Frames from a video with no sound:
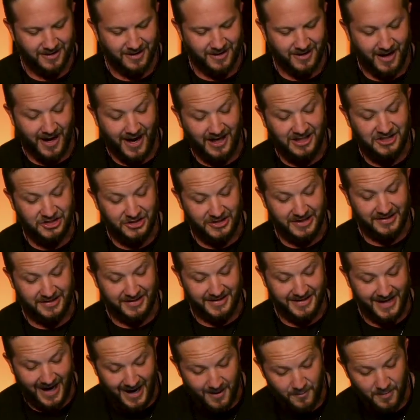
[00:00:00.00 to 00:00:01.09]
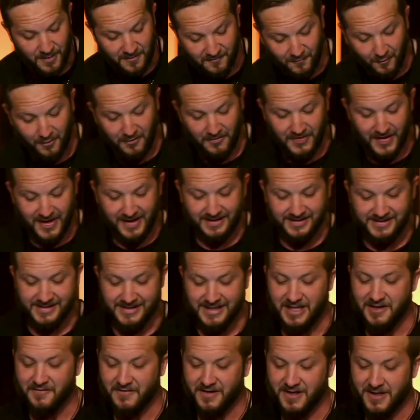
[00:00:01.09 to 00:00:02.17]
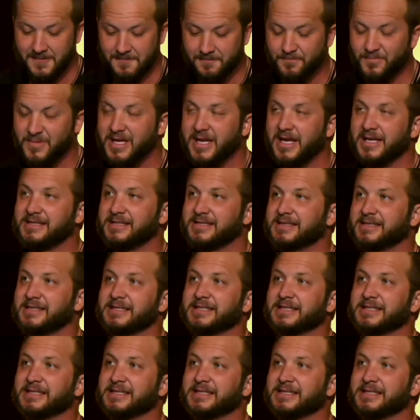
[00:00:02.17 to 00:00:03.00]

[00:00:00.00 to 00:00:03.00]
Actually, the night before Thanksgiving, it's the